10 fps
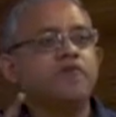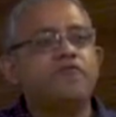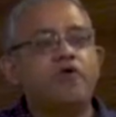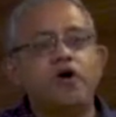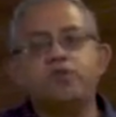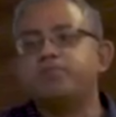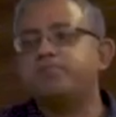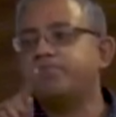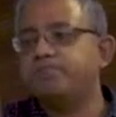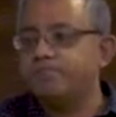for
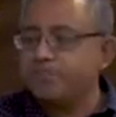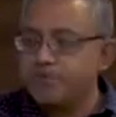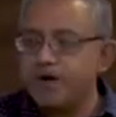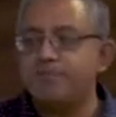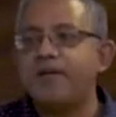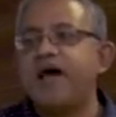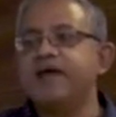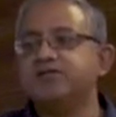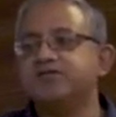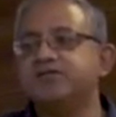
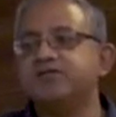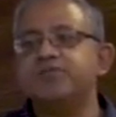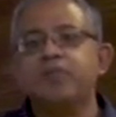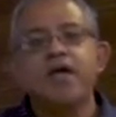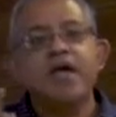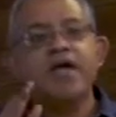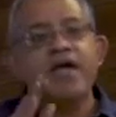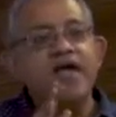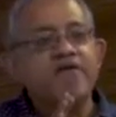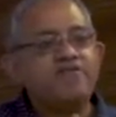compliance,
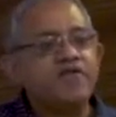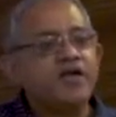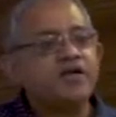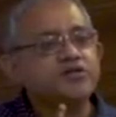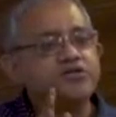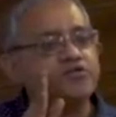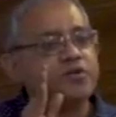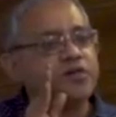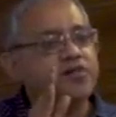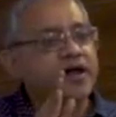every
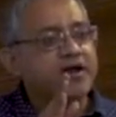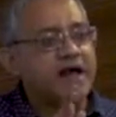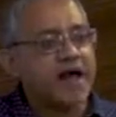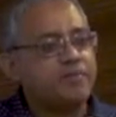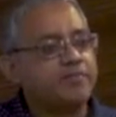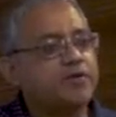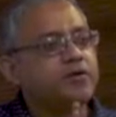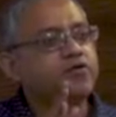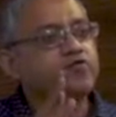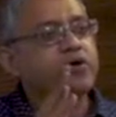ritual that
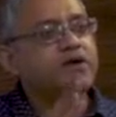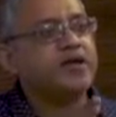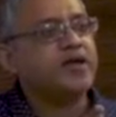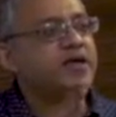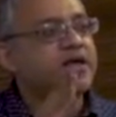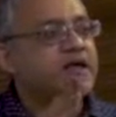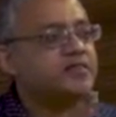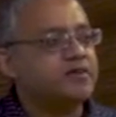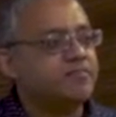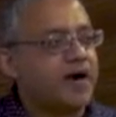happened to a king in
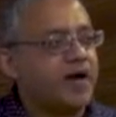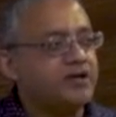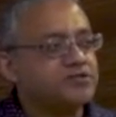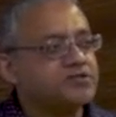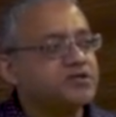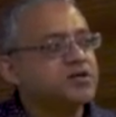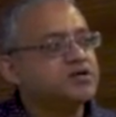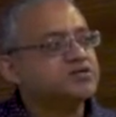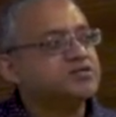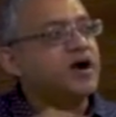the palace
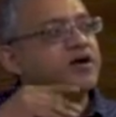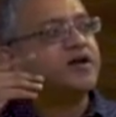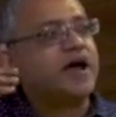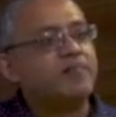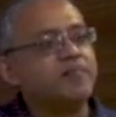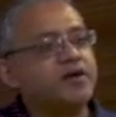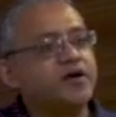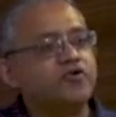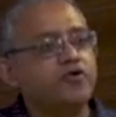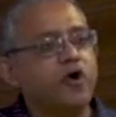started happening
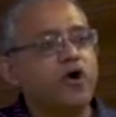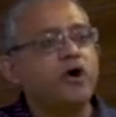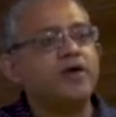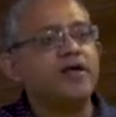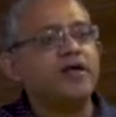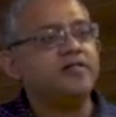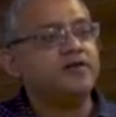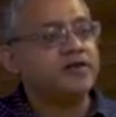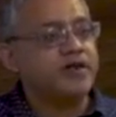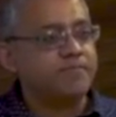to God in the
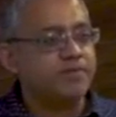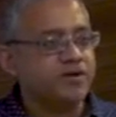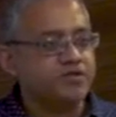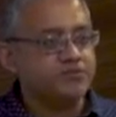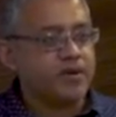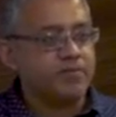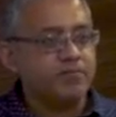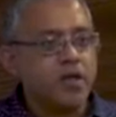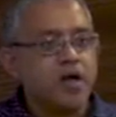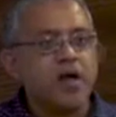temple as well.
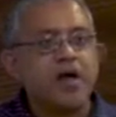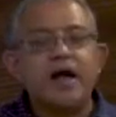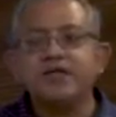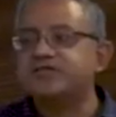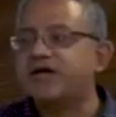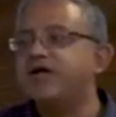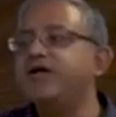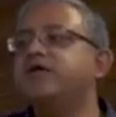And suddenly